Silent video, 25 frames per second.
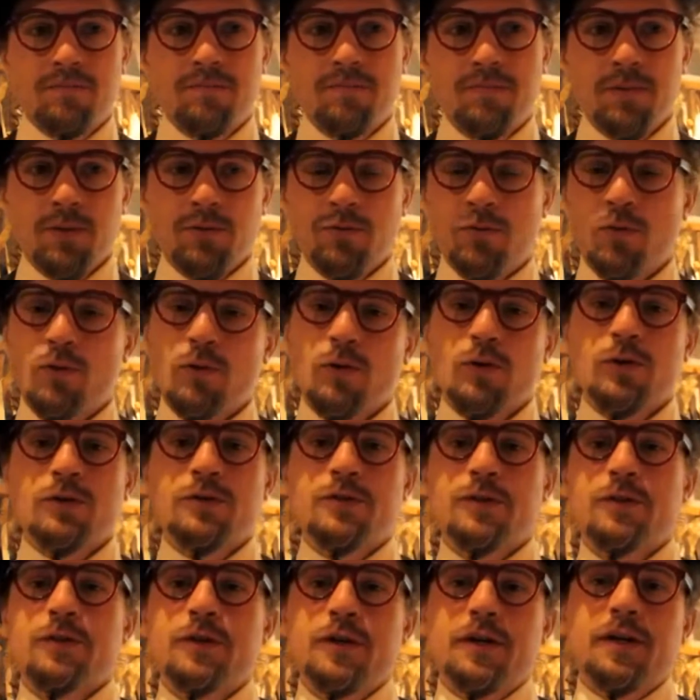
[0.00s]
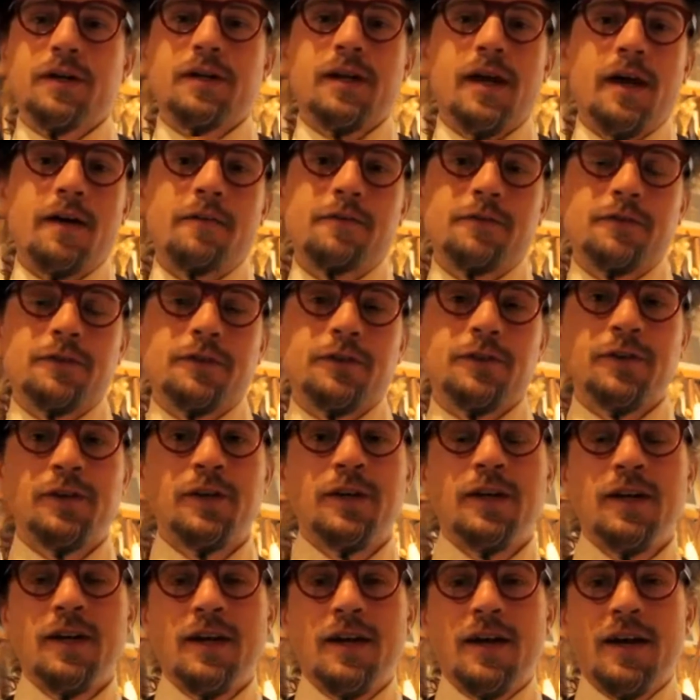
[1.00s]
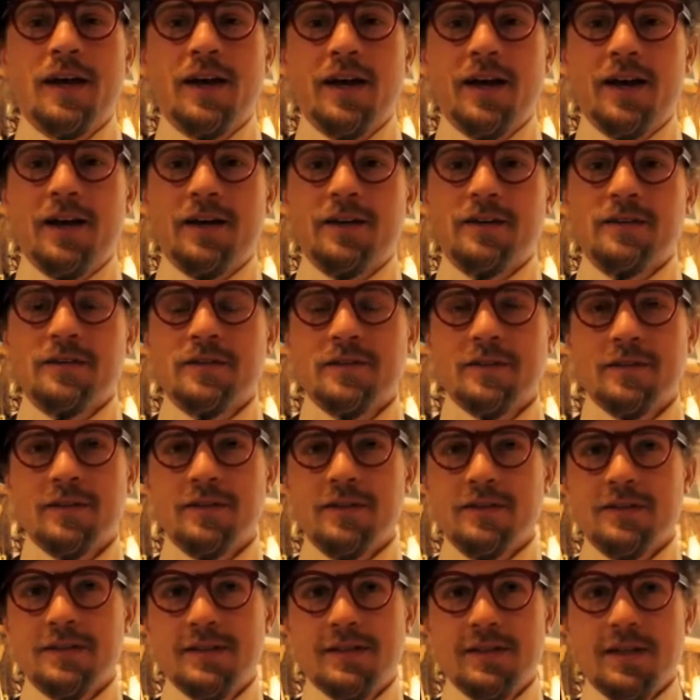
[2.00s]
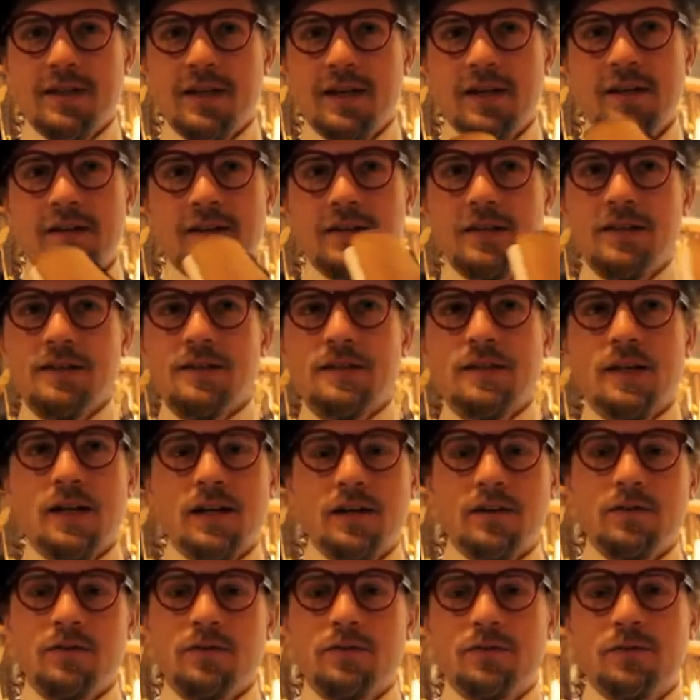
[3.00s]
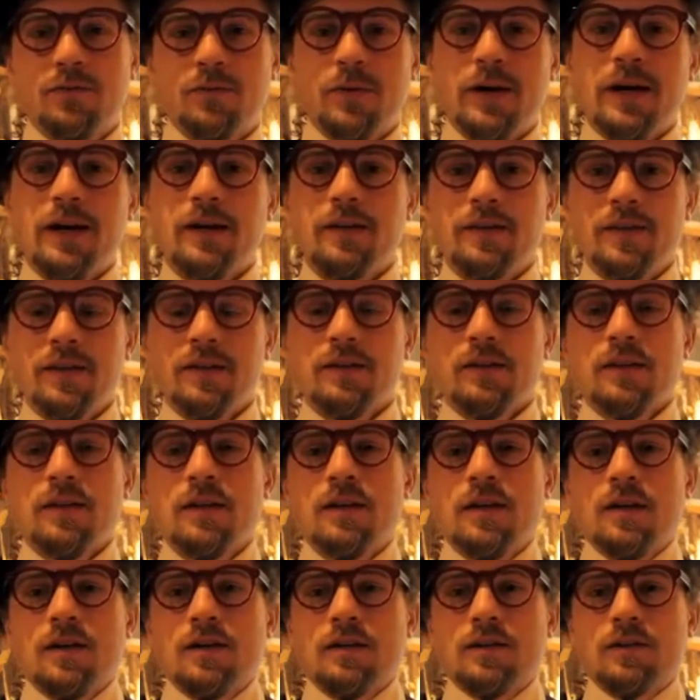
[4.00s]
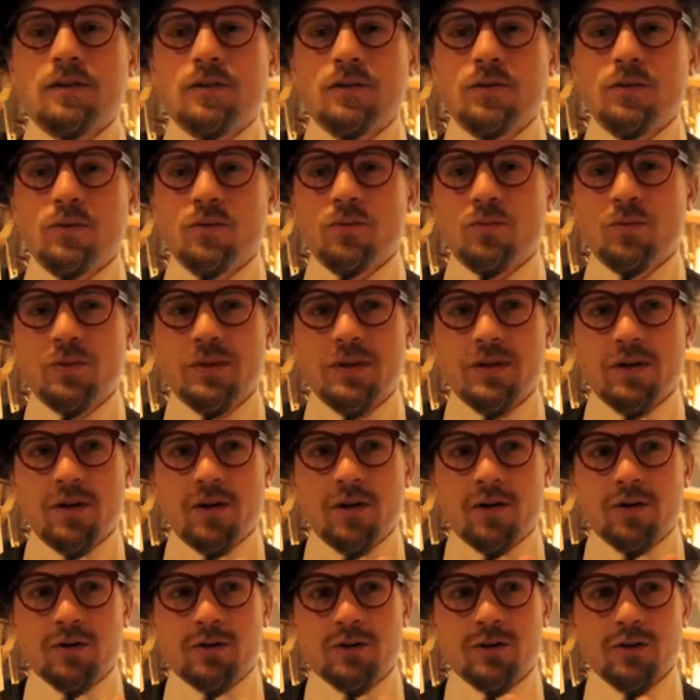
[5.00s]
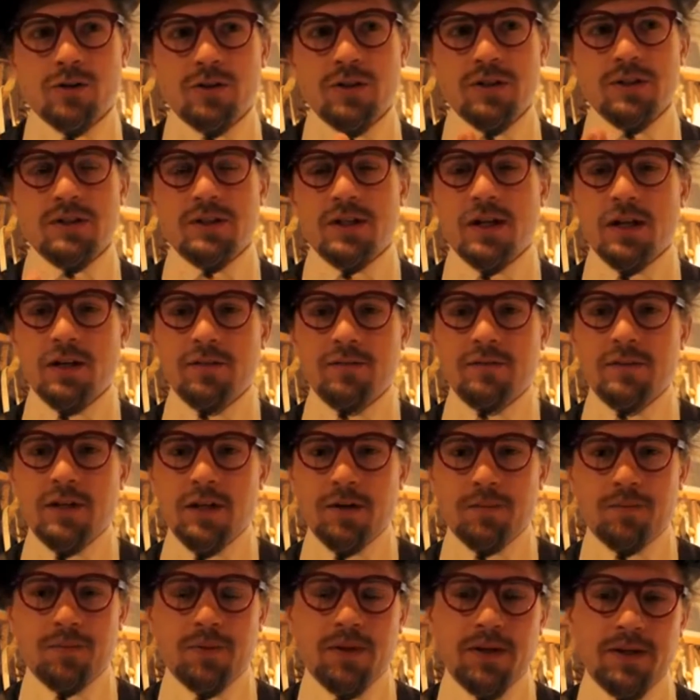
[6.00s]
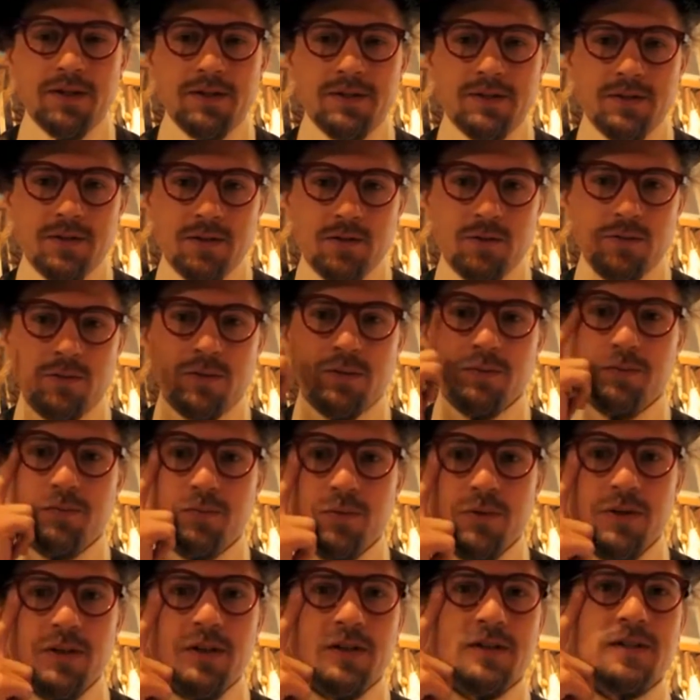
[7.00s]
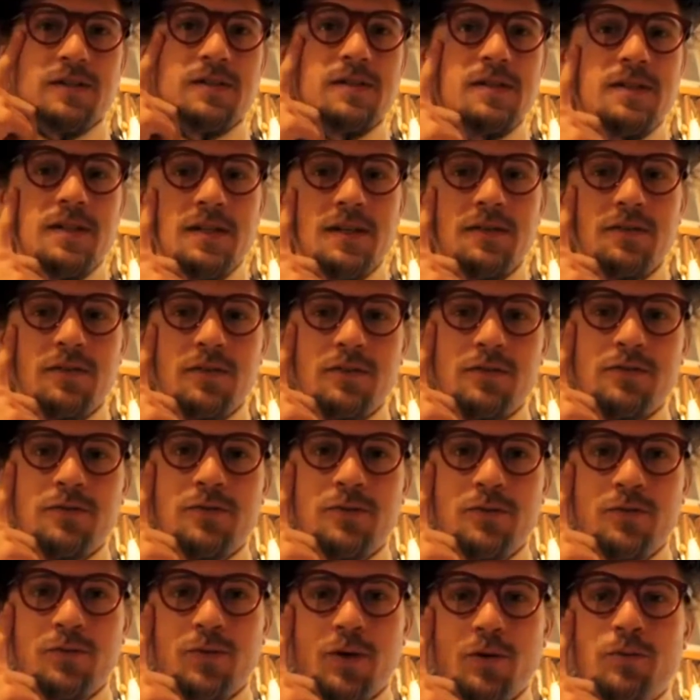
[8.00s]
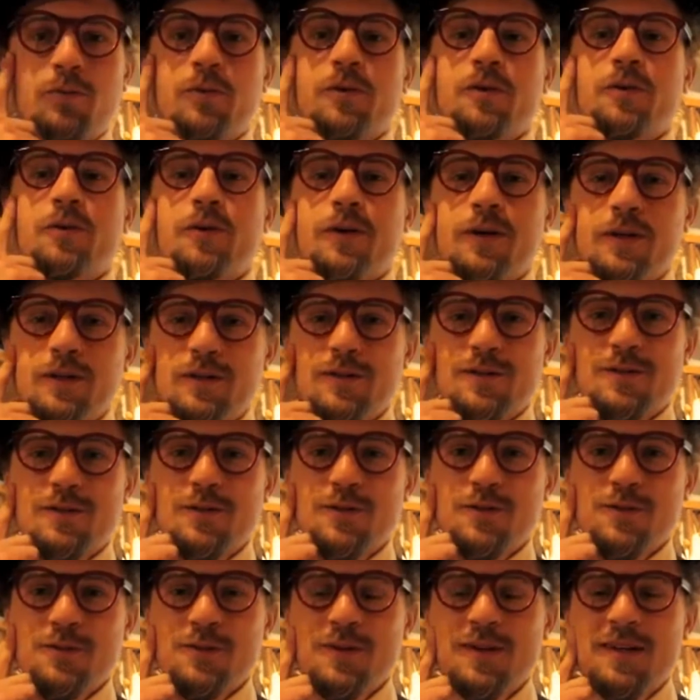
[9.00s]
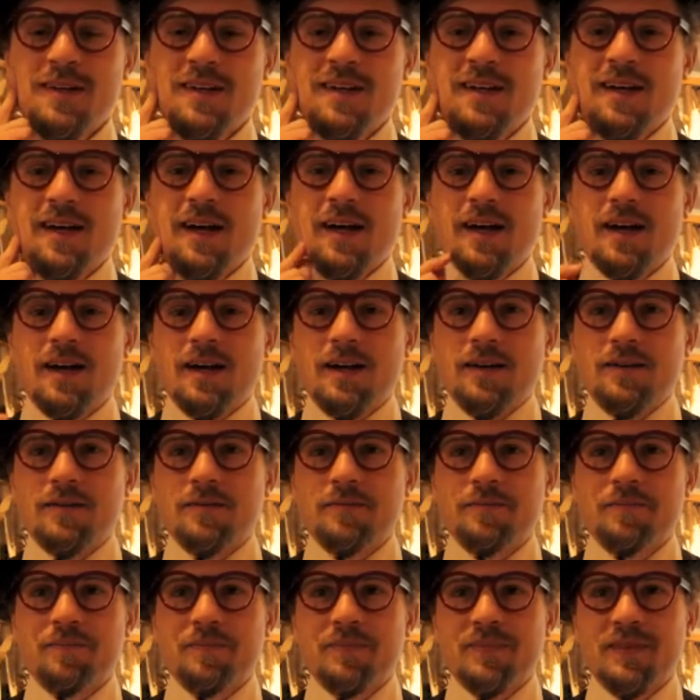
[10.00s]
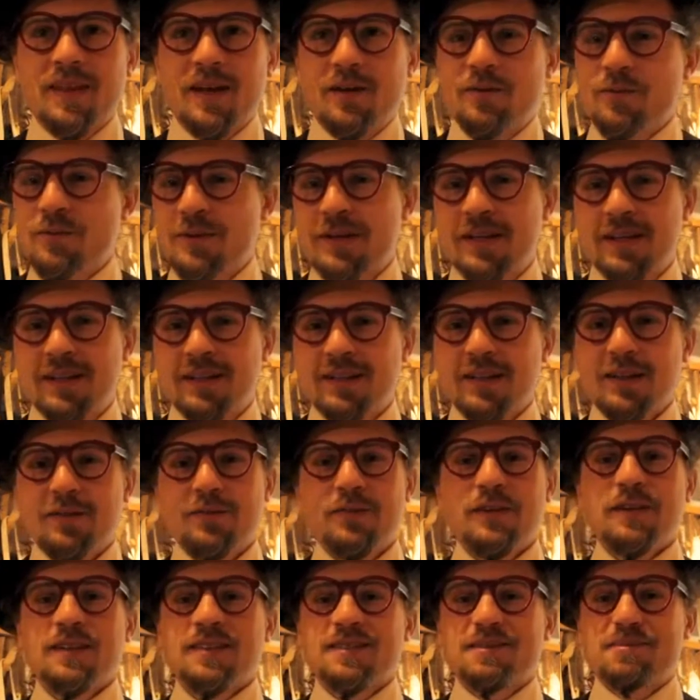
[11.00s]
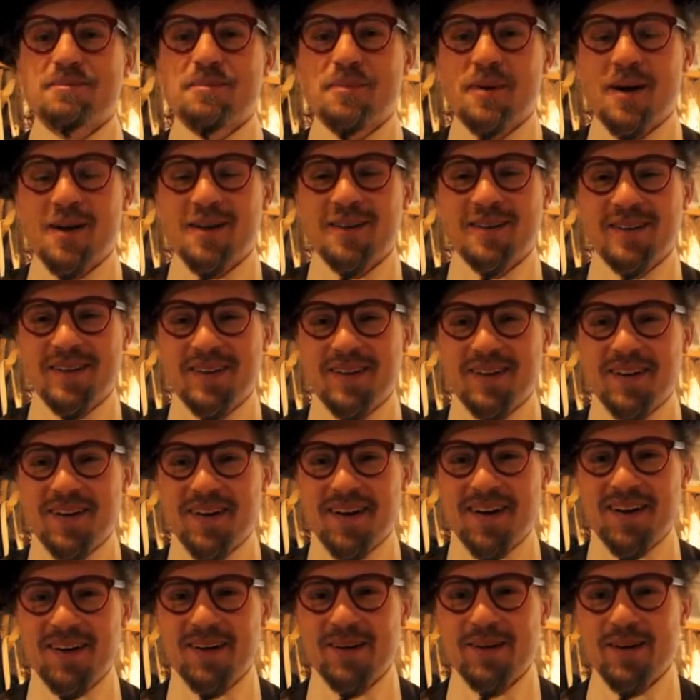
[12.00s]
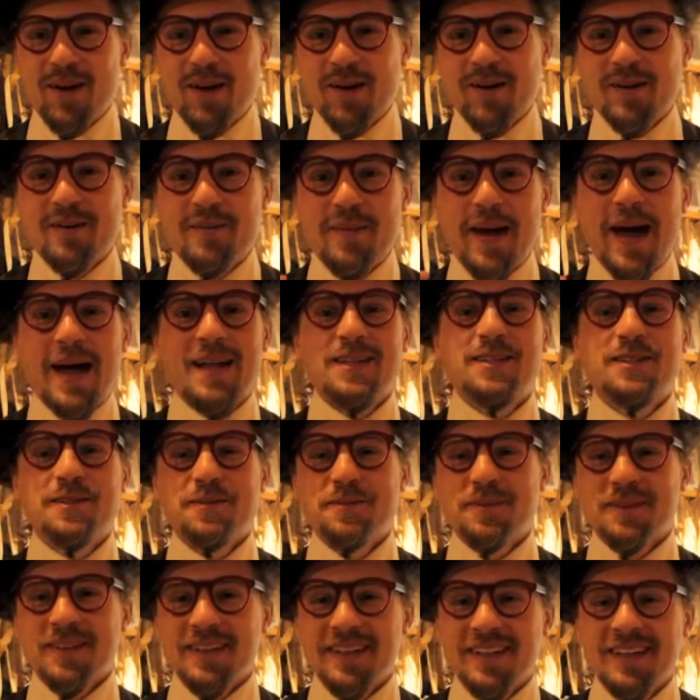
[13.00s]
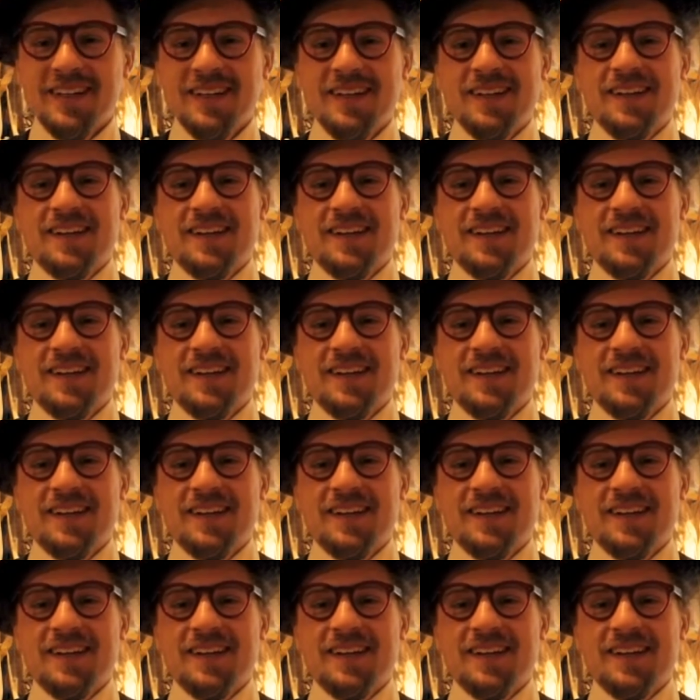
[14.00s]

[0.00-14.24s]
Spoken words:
before, during, and after. And it's in these kind of way that, you know, our journeys kind of take place. You know, we preconceive of what we're going to do, and then we live it probably unimaginably,